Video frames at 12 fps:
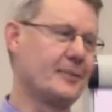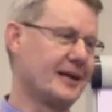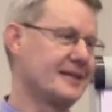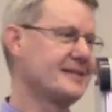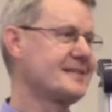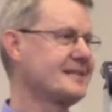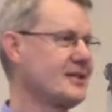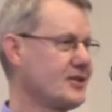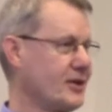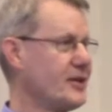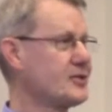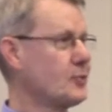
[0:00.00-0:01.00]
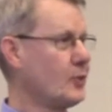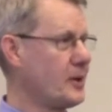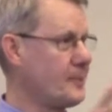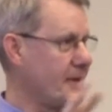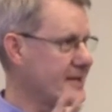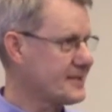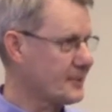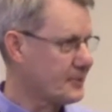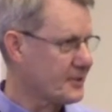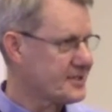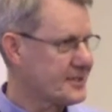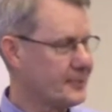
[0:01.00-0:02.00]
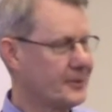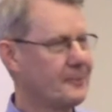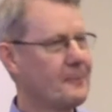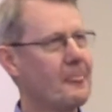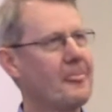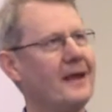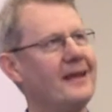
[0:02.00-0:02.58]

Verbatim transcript: but I'll just share this one basic principle